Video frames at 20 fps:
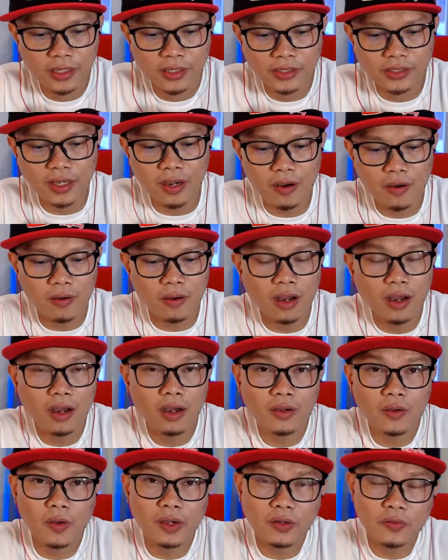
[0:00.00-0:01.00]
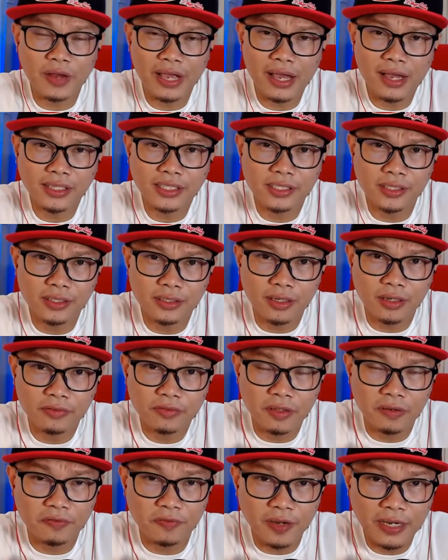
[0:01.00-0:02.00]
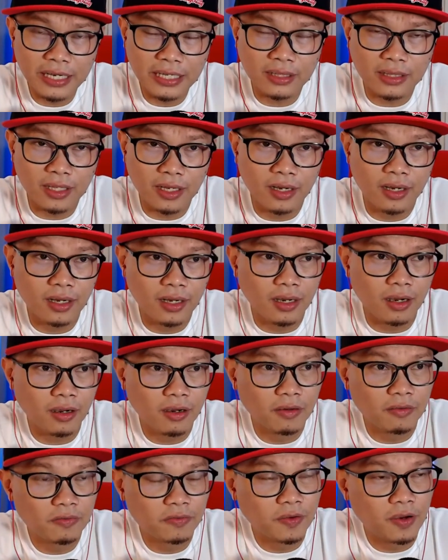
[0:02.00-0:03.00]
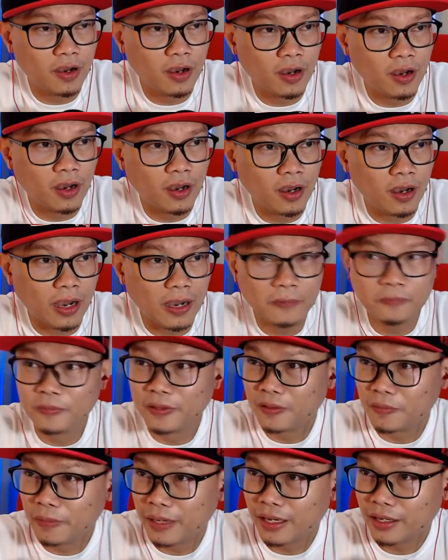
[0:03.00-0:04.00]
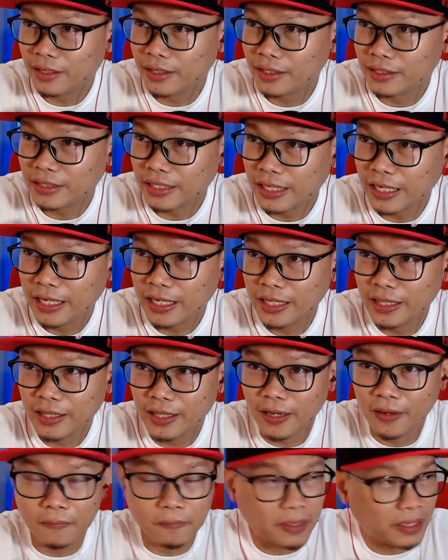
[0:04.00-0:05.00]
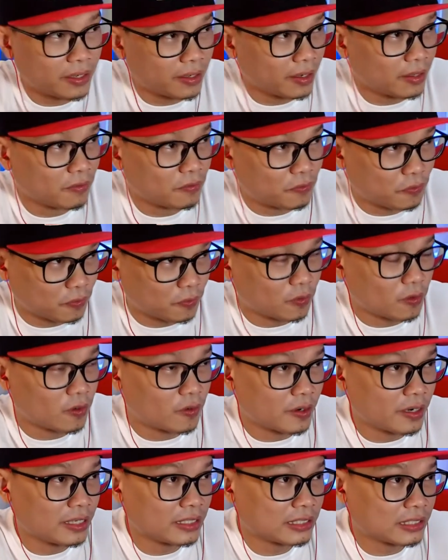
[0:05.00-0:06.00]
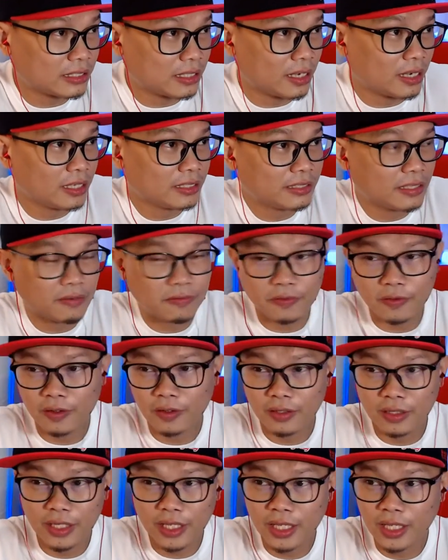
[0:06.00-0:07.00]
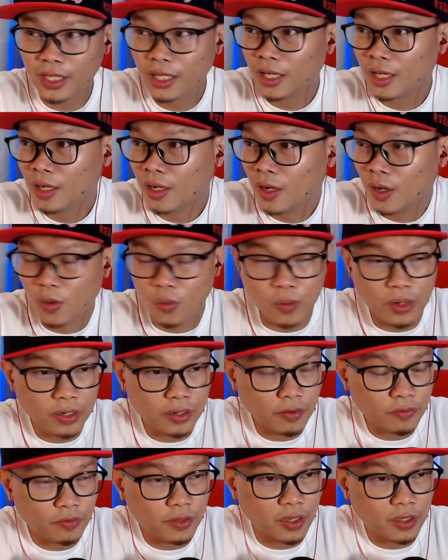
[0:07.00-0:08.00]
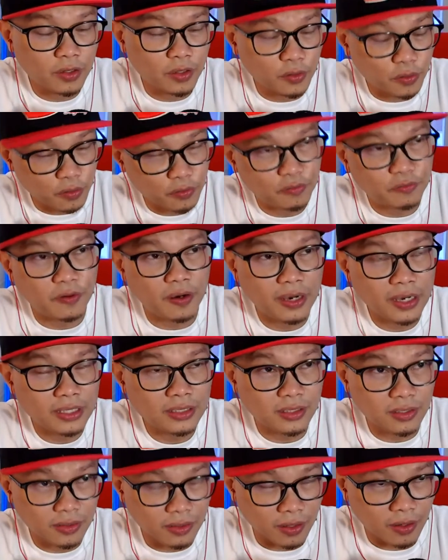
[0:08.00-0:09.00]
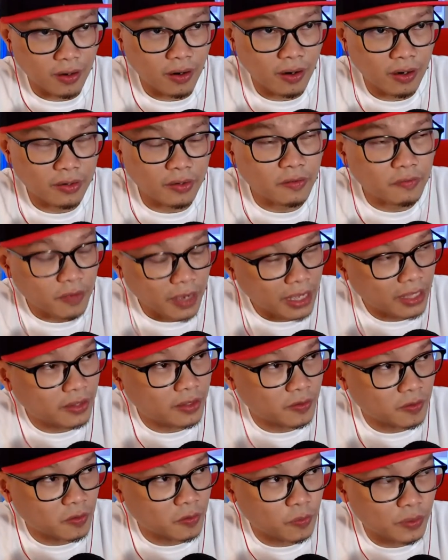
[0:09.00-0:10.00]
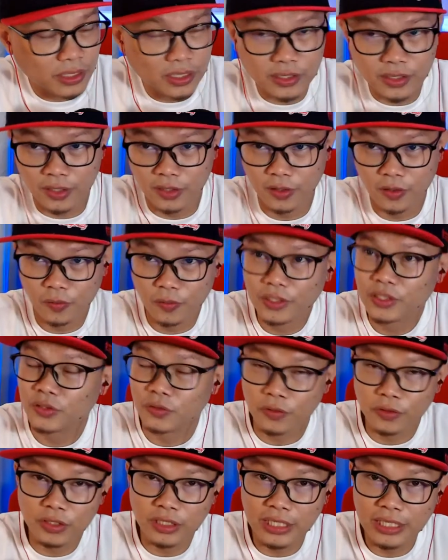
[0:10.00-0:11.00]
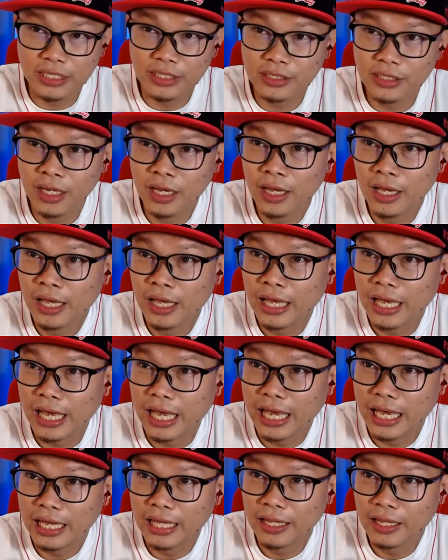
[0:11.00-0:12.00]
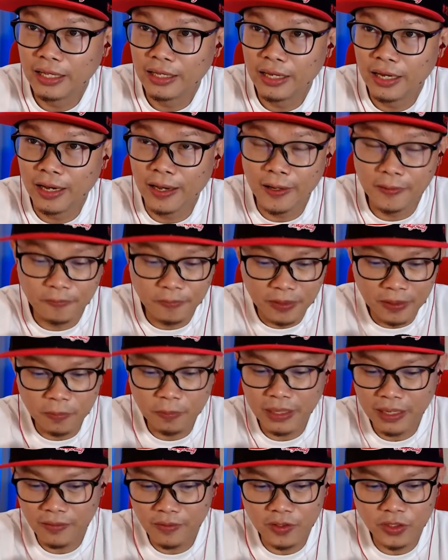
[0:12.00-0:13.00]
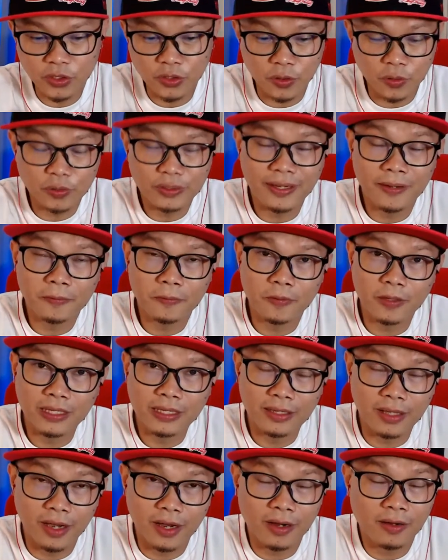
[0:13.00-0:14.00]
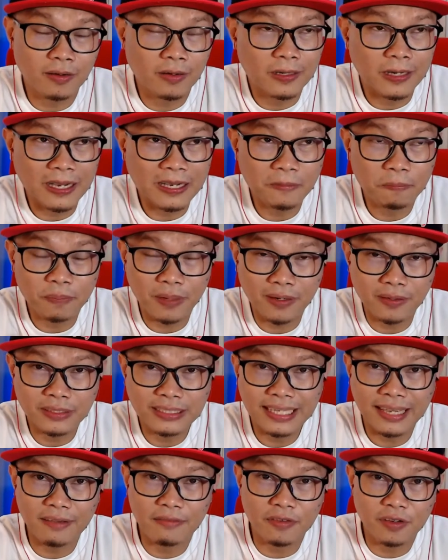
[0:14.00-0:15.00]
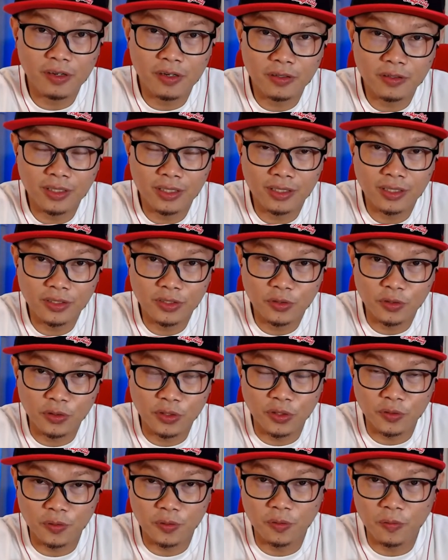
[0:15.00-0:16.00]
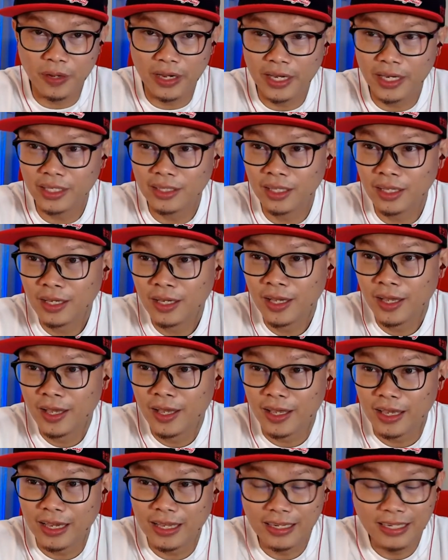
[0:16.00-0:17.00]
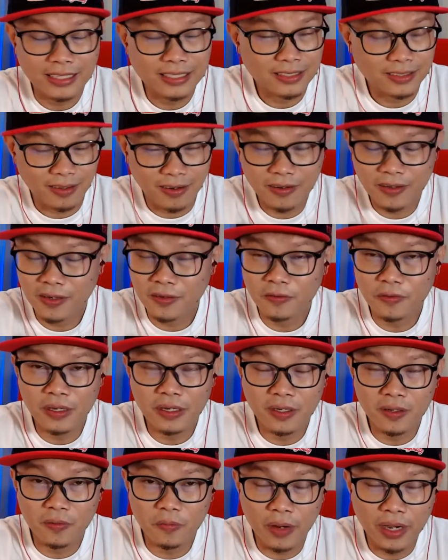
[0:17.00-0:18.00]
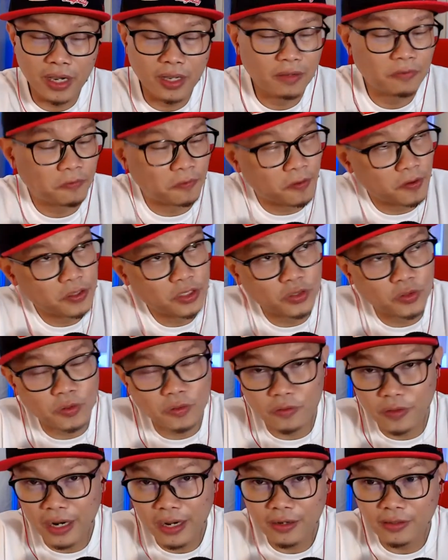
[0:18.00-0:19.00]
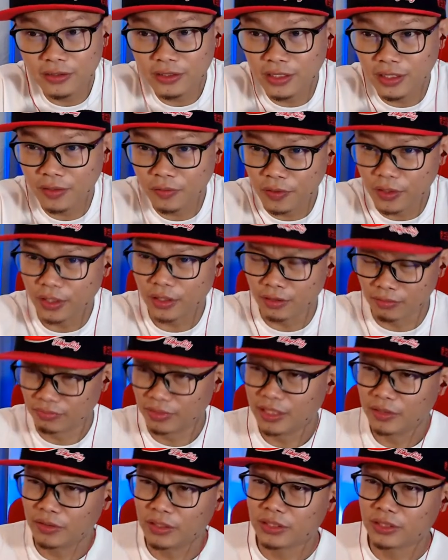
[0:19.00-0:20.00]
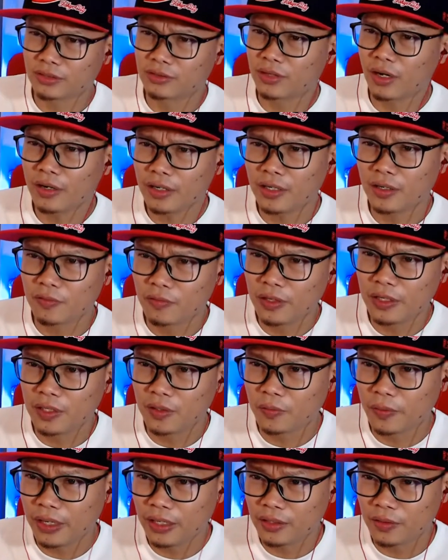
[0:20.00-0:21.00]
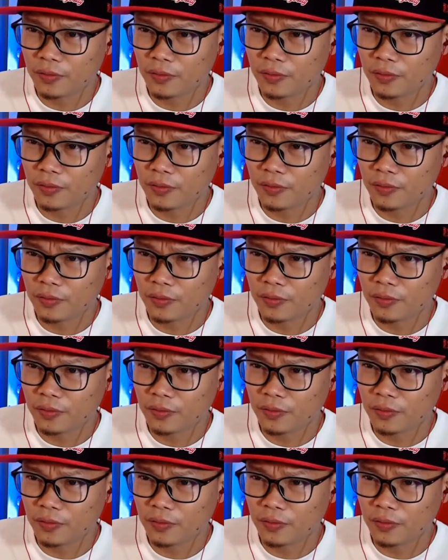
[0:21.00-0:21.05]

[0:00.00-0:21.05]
Quick reaction of the fight of Abner Maris and Miguel Flores. Definitely one of the good fights on the card of Andy Ruiz and Luis Ortiz. And Abner Maris showed up in there, 9 pounds heavier than his usual weight. And he started really well. First two rounds, he was starting really well.